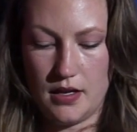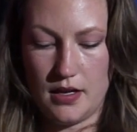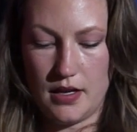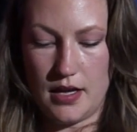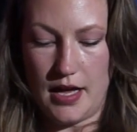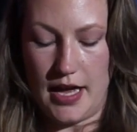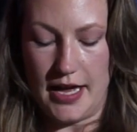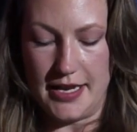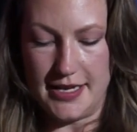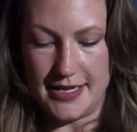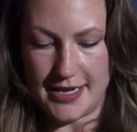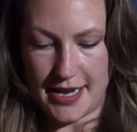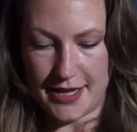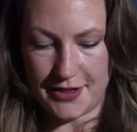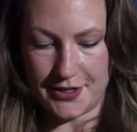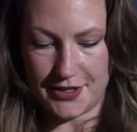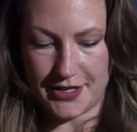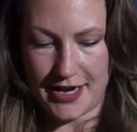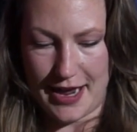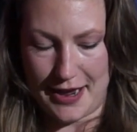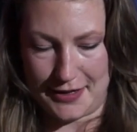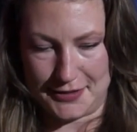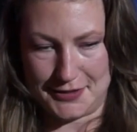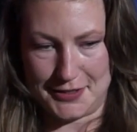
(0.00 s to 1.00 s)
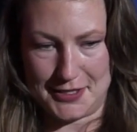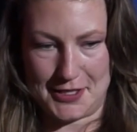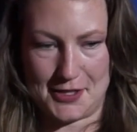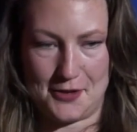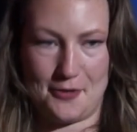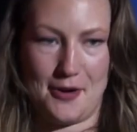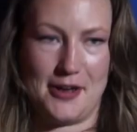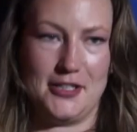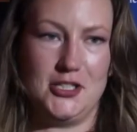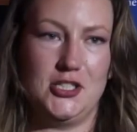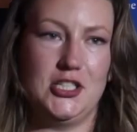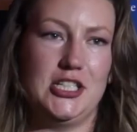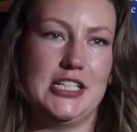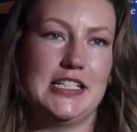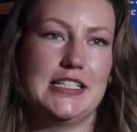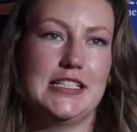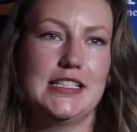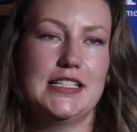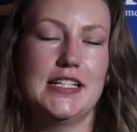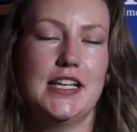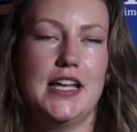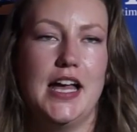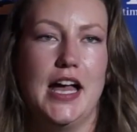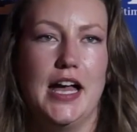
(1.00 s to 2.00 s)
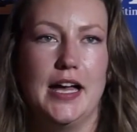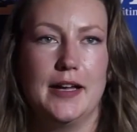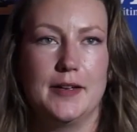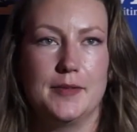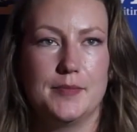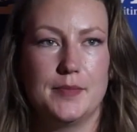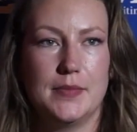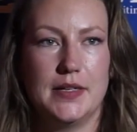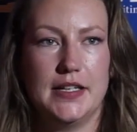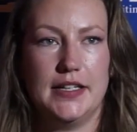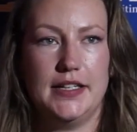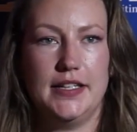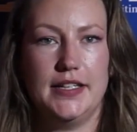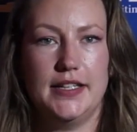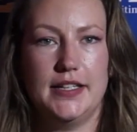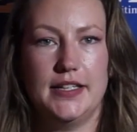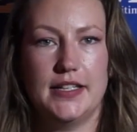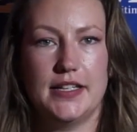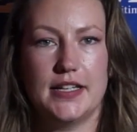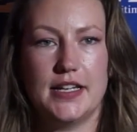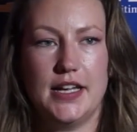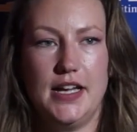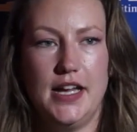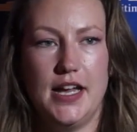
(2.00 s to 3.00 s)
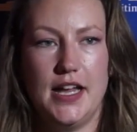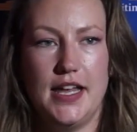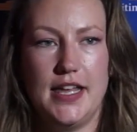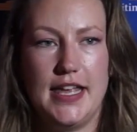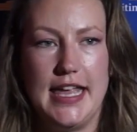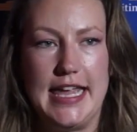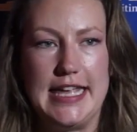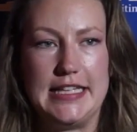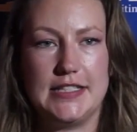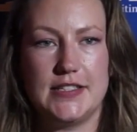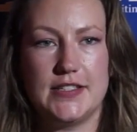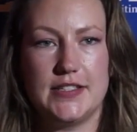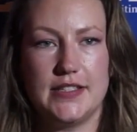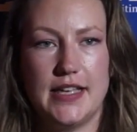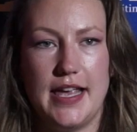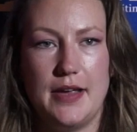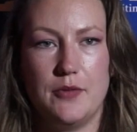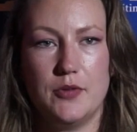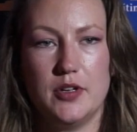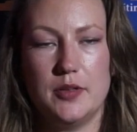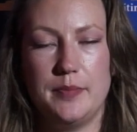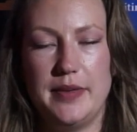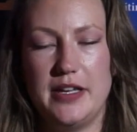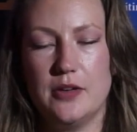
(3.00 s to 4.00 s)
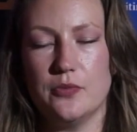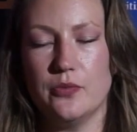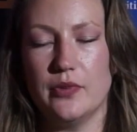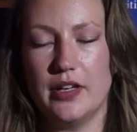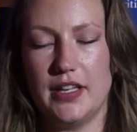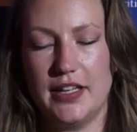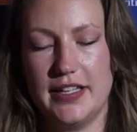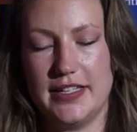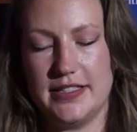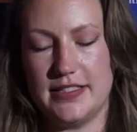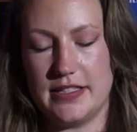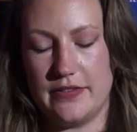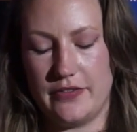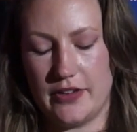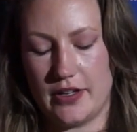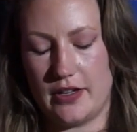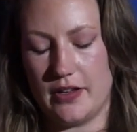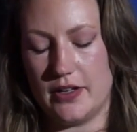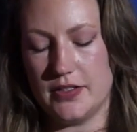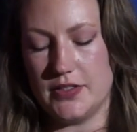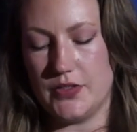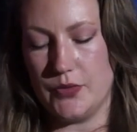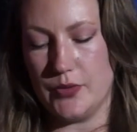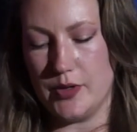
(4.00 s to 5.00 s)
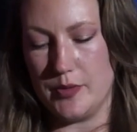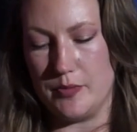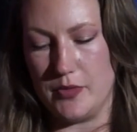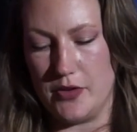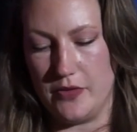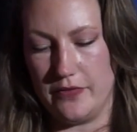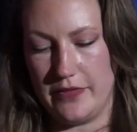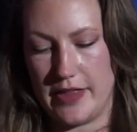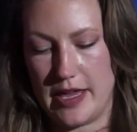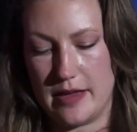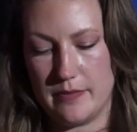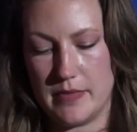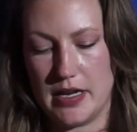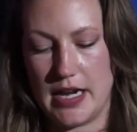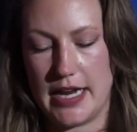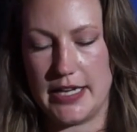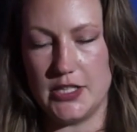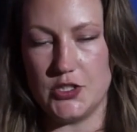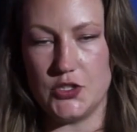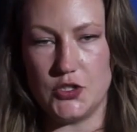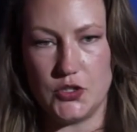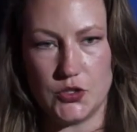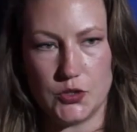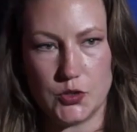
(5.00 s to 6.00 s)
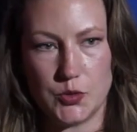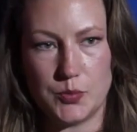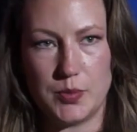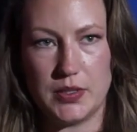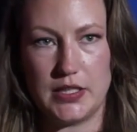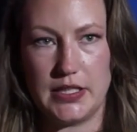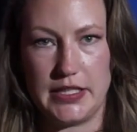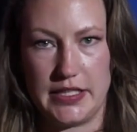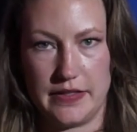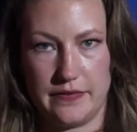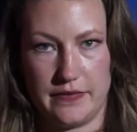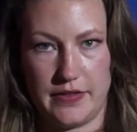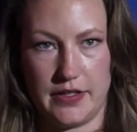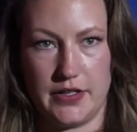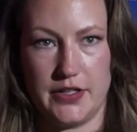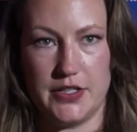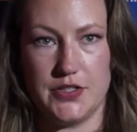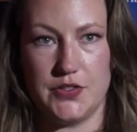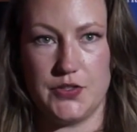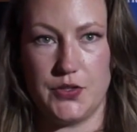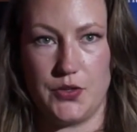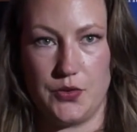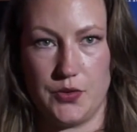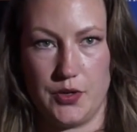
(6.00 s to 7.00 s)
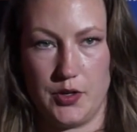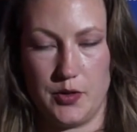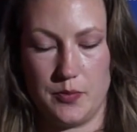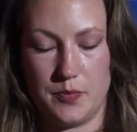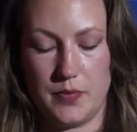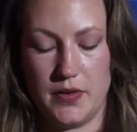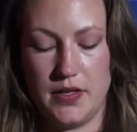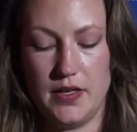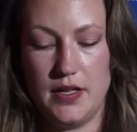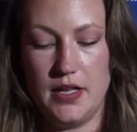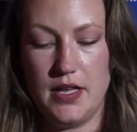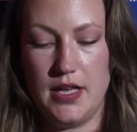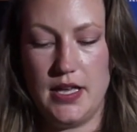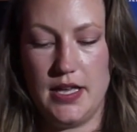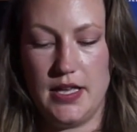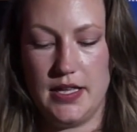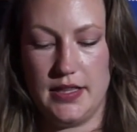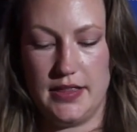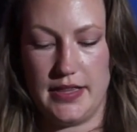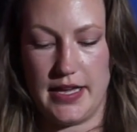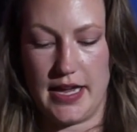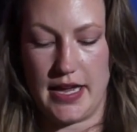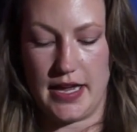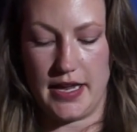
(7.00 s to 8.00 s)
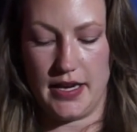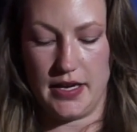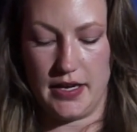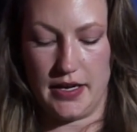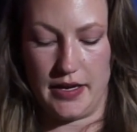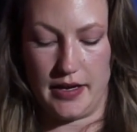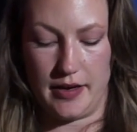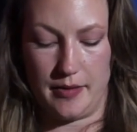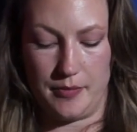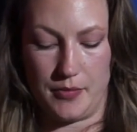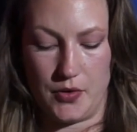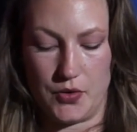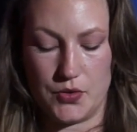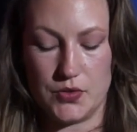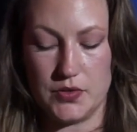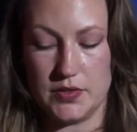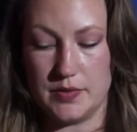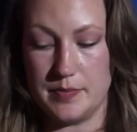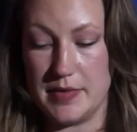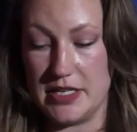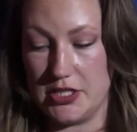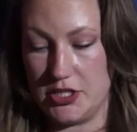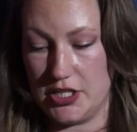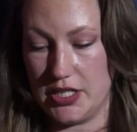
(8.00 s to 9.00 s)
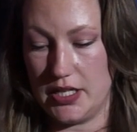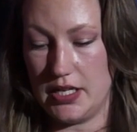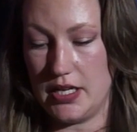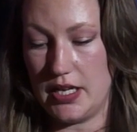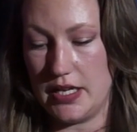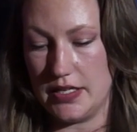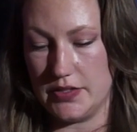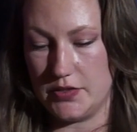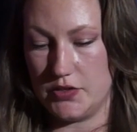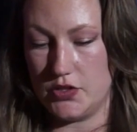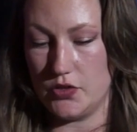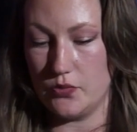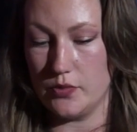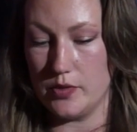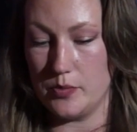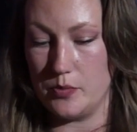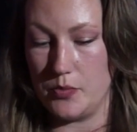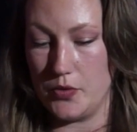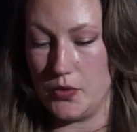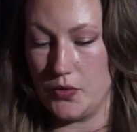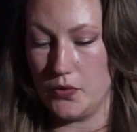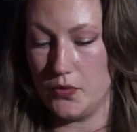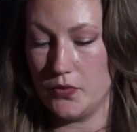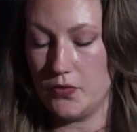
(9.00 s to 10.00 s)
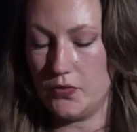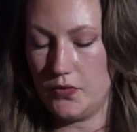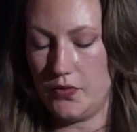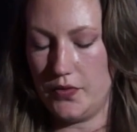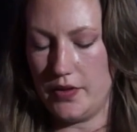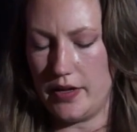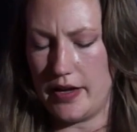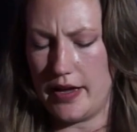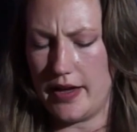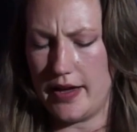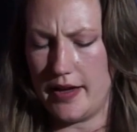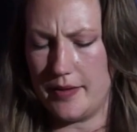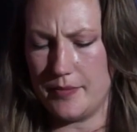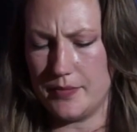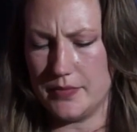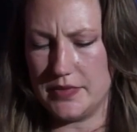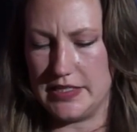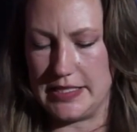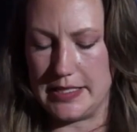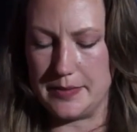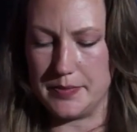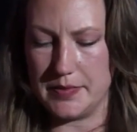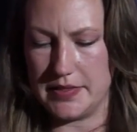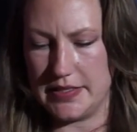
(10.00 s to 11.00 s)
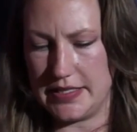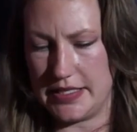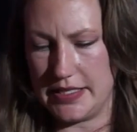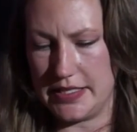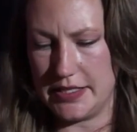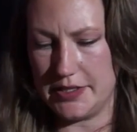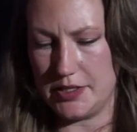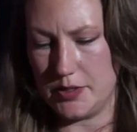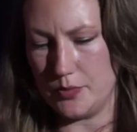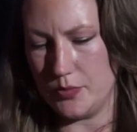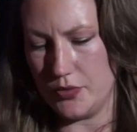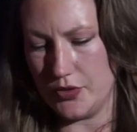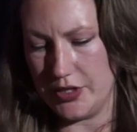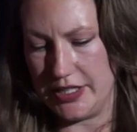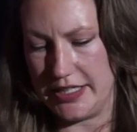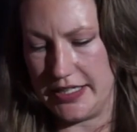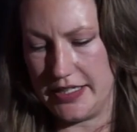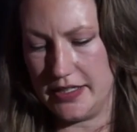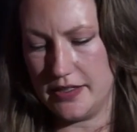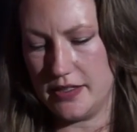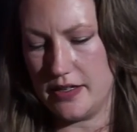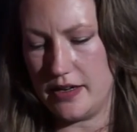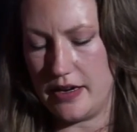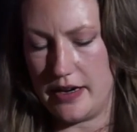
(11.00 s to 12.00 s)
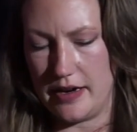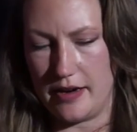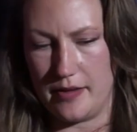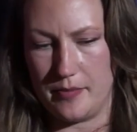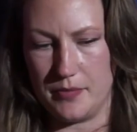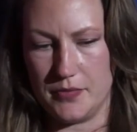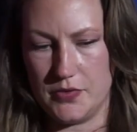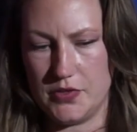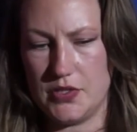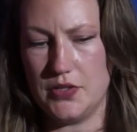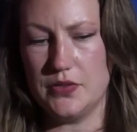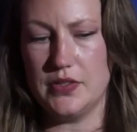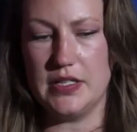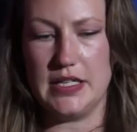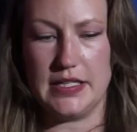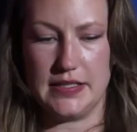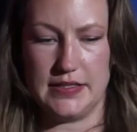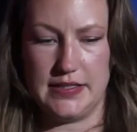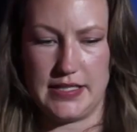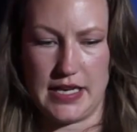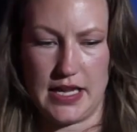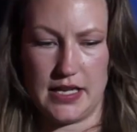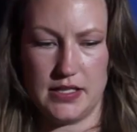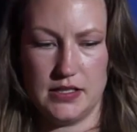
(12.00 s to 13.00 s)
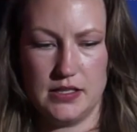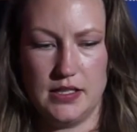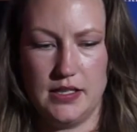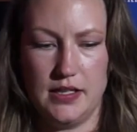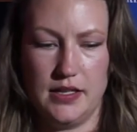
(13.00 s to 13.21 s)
Another excellent question. It would be really difficult to remove them, and I do believe there is a group that whose mission is to remove deep sea debris to an extent.